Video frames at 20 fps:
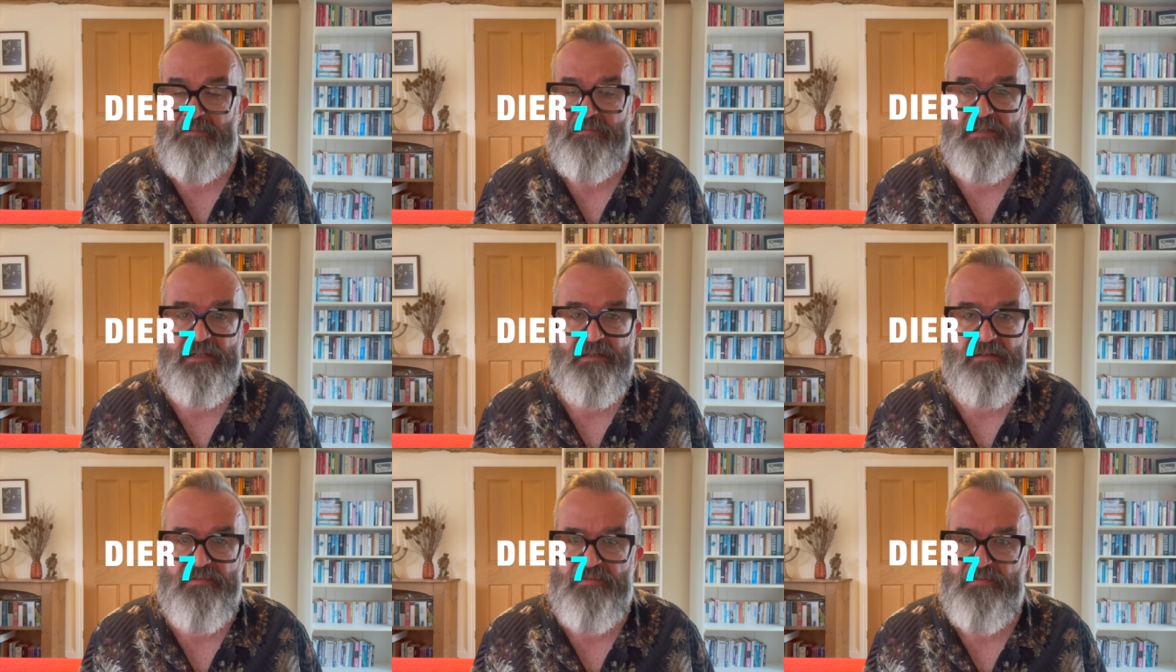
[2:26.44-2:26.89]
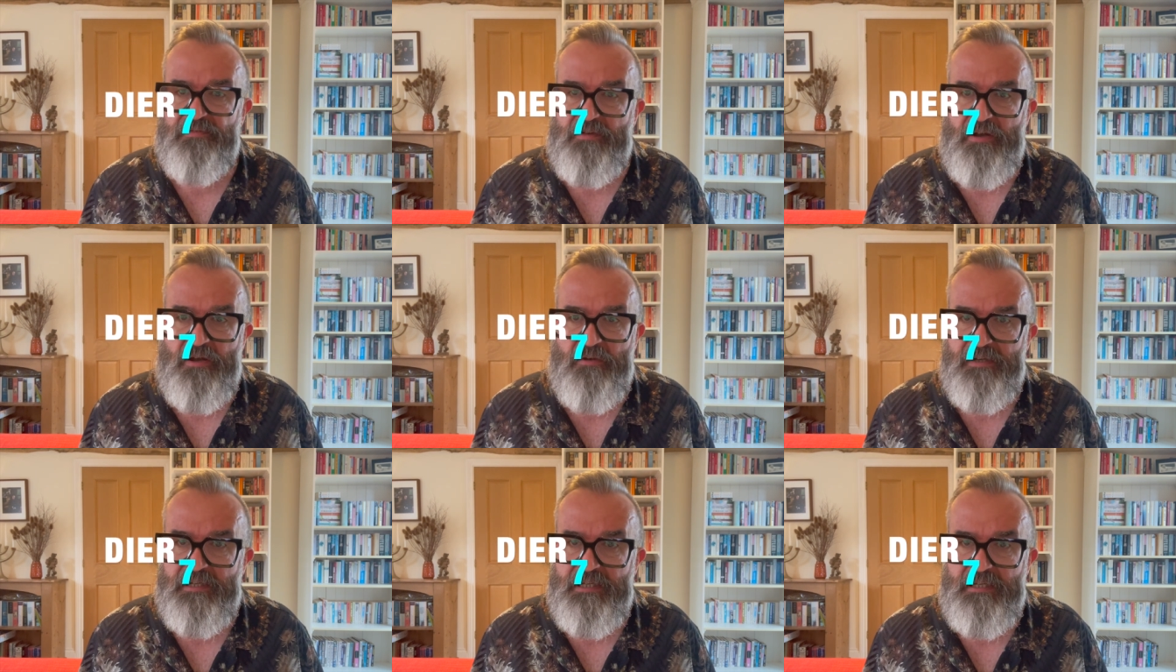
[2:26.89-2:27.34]
didn't
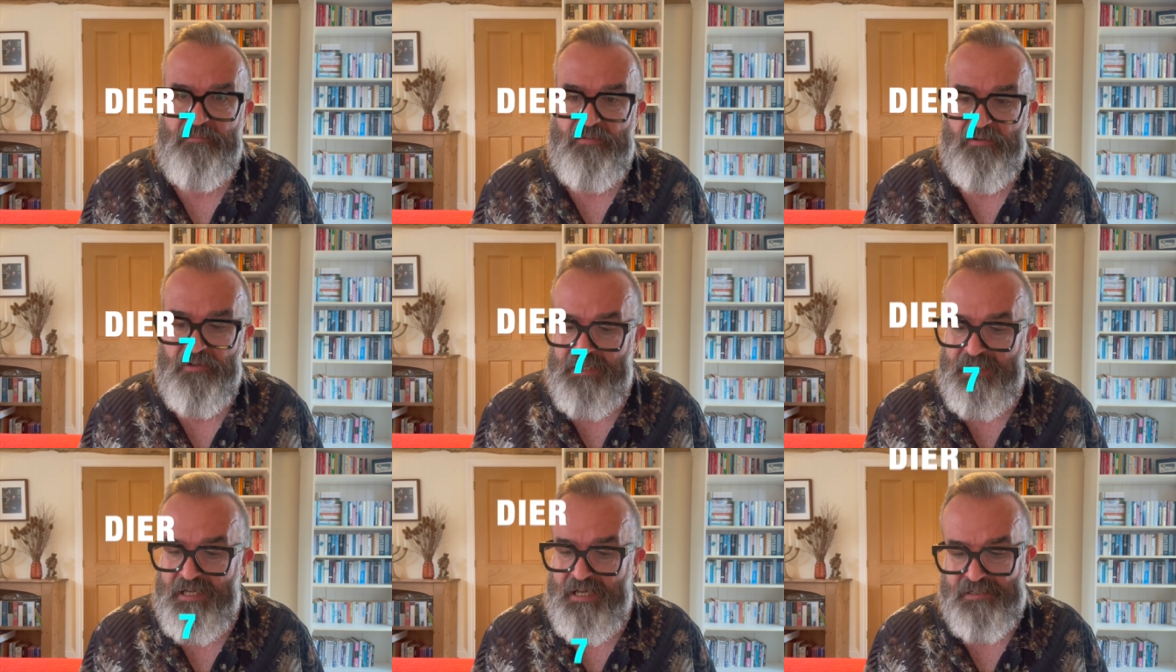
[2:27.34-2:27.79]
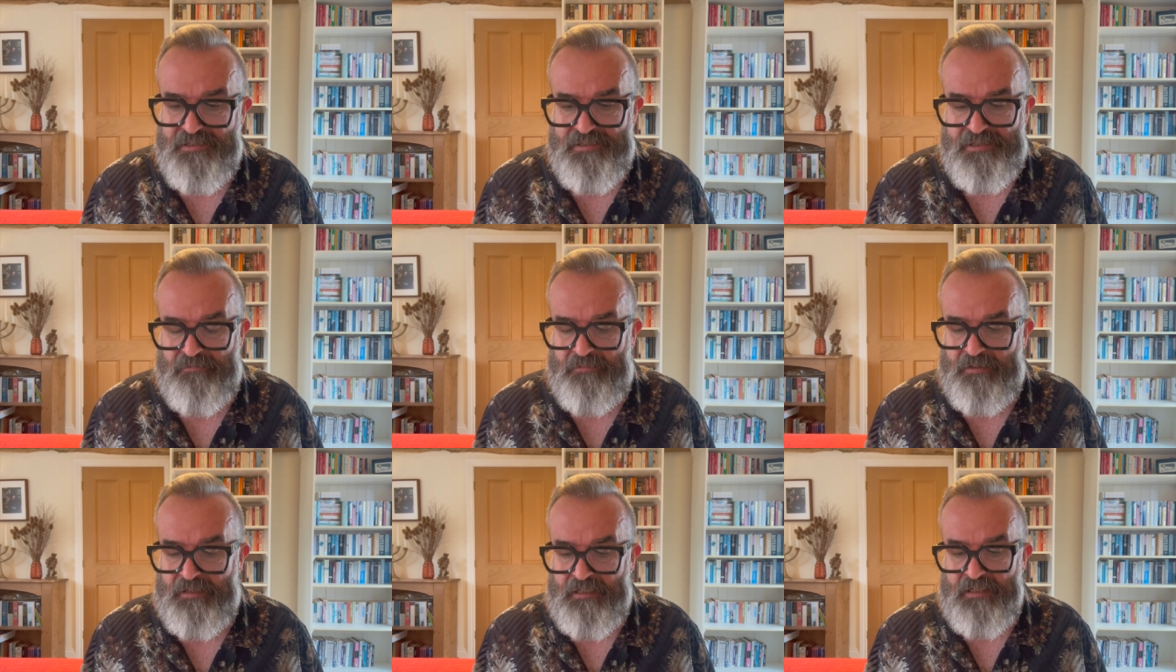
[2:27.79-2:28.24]
throw anybody at
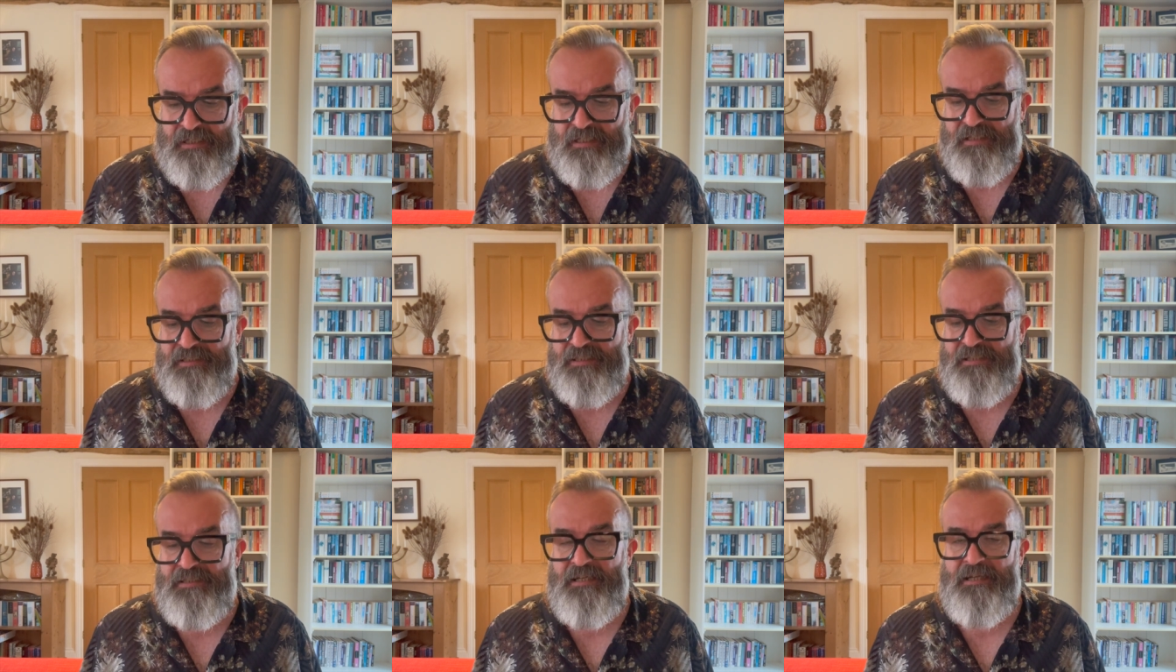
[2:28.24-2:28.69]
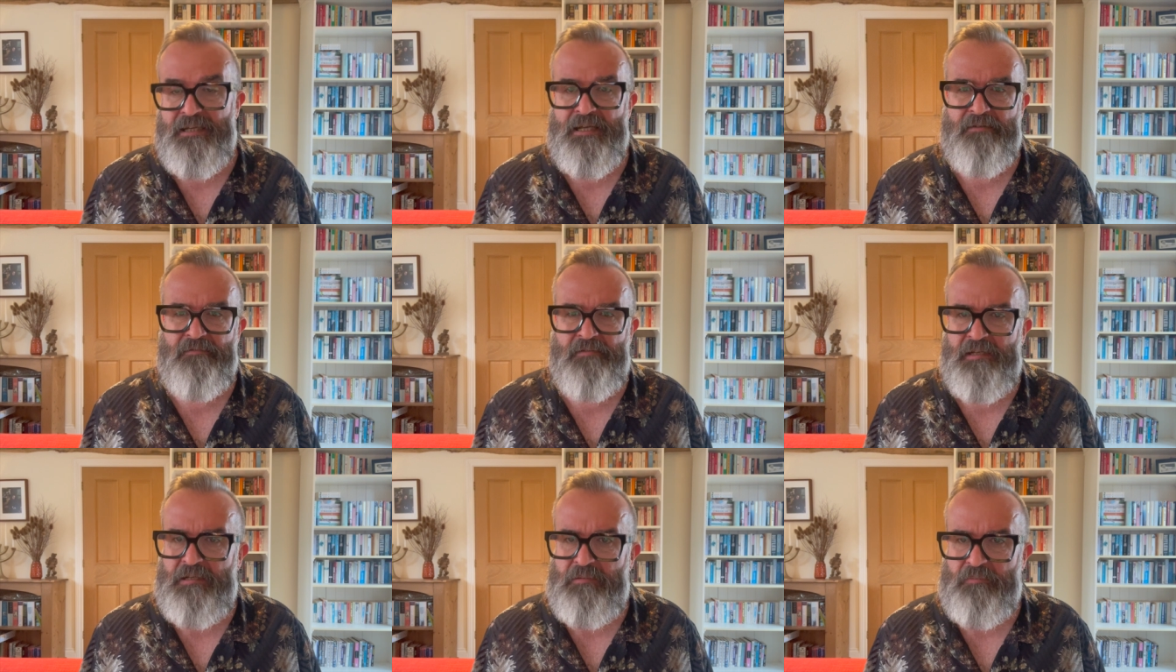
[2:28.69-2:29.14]
him, and they didn't
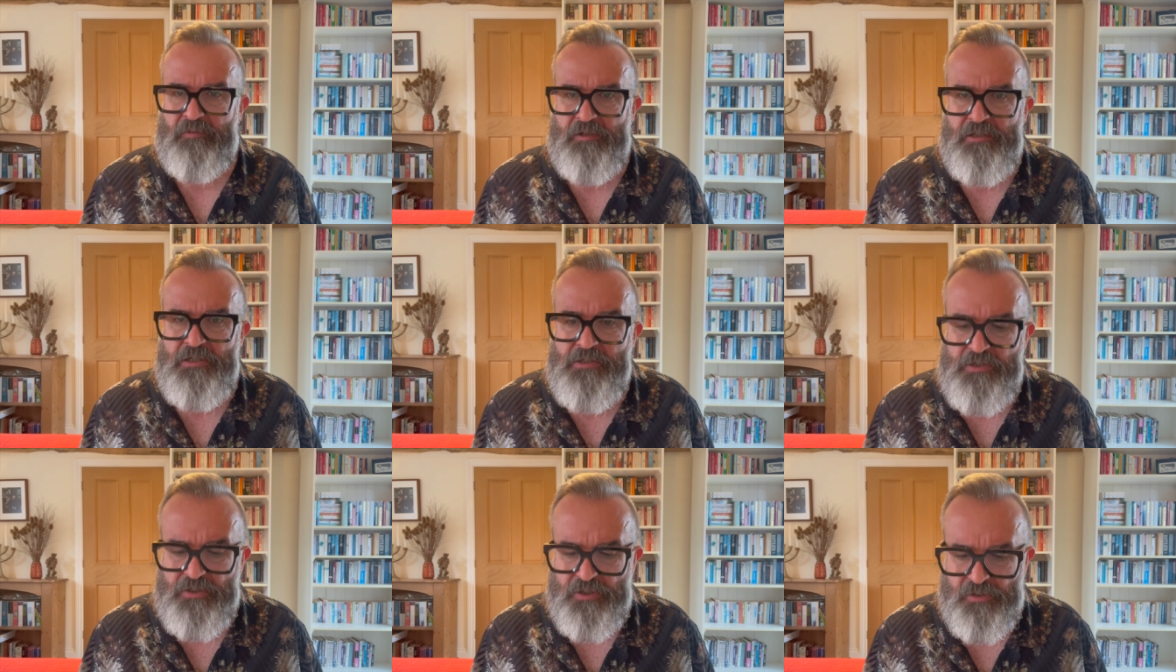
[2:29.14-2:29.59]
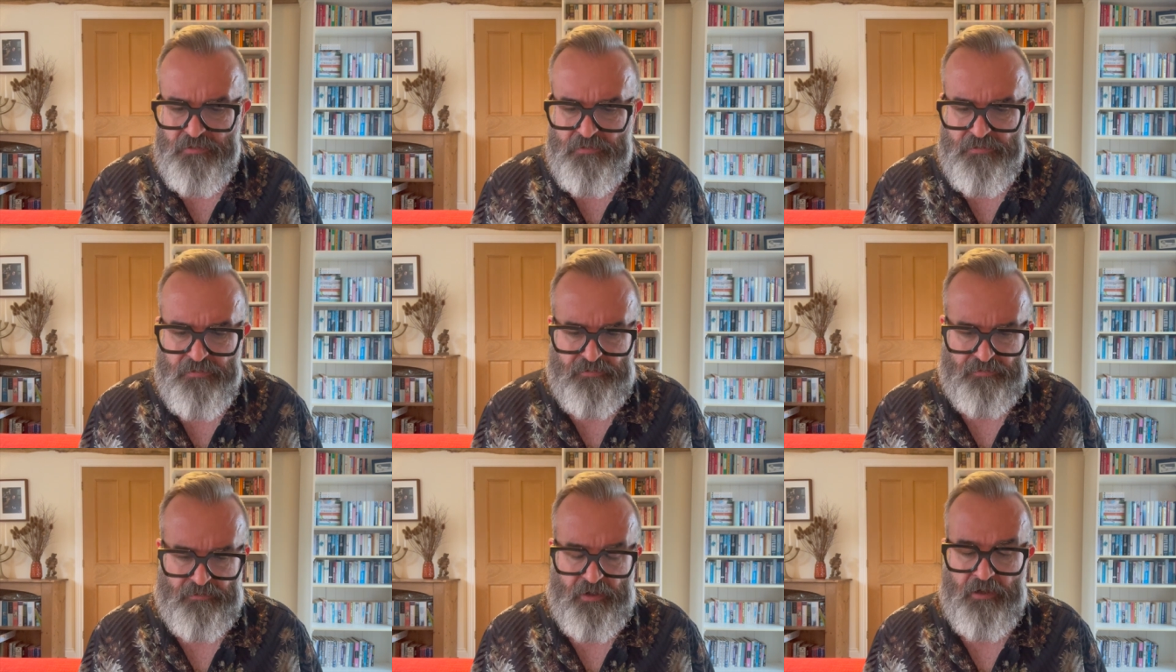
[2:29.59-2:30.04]
have anybody to
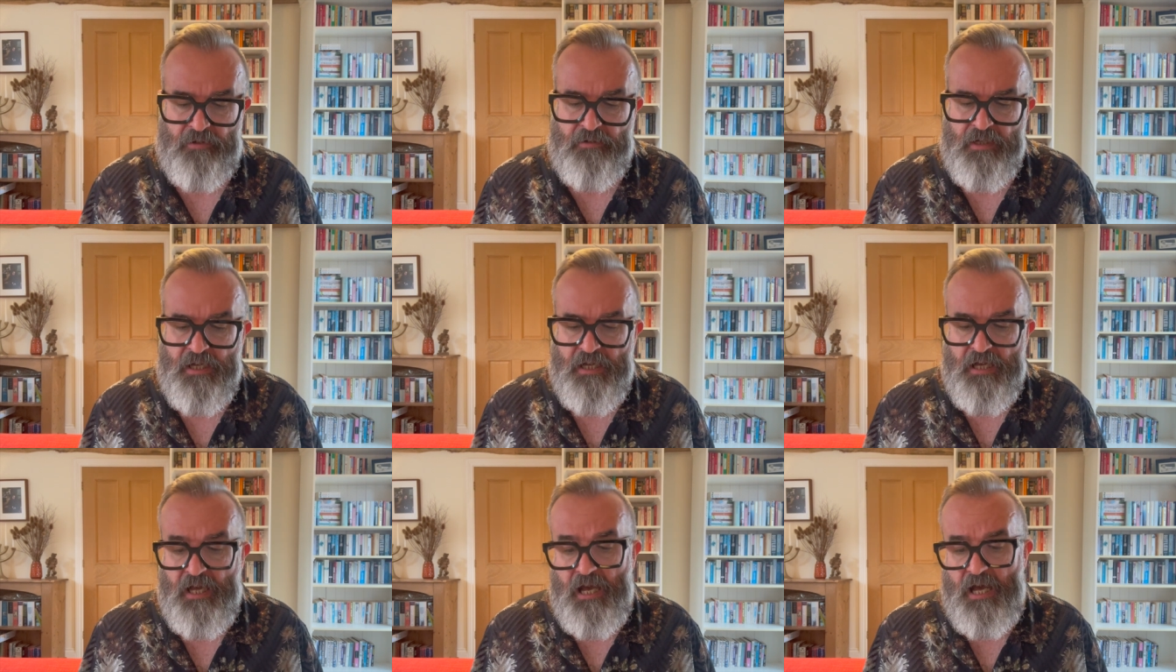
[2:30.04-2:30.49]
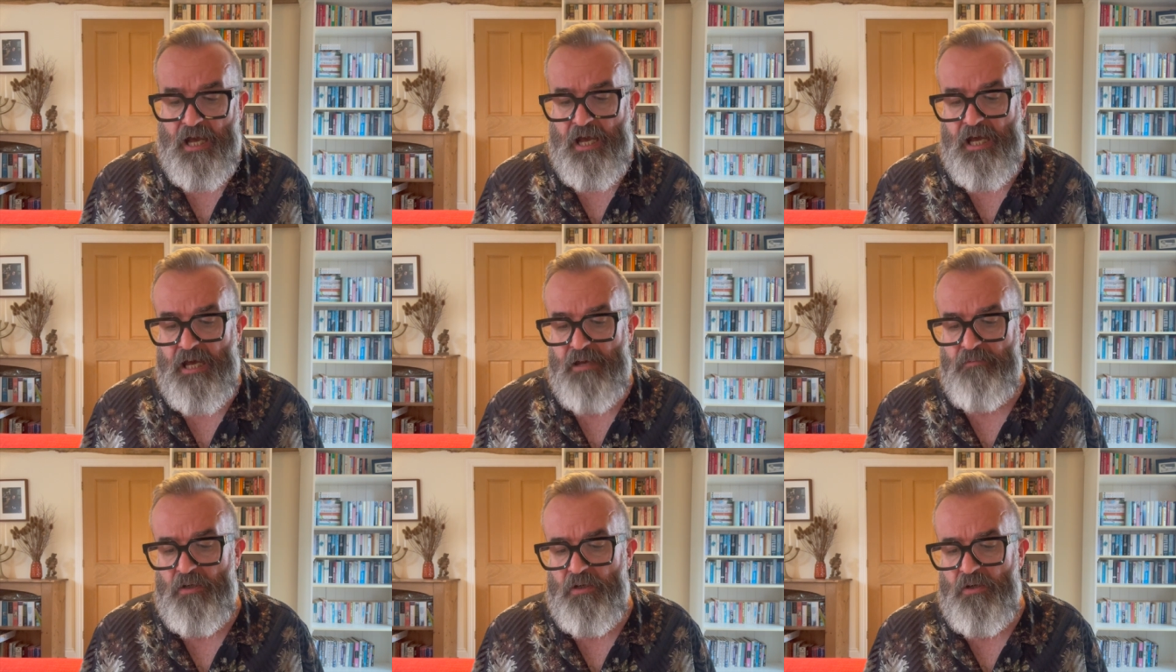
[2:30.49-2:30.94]
throw.
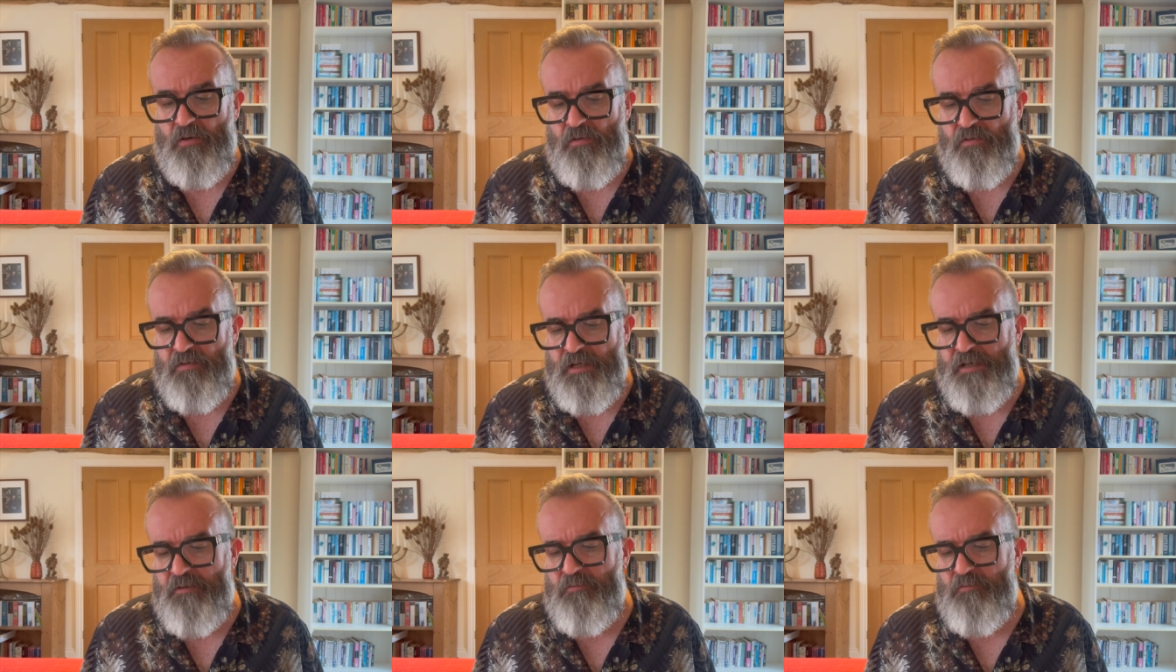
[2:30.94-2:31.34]
Longlet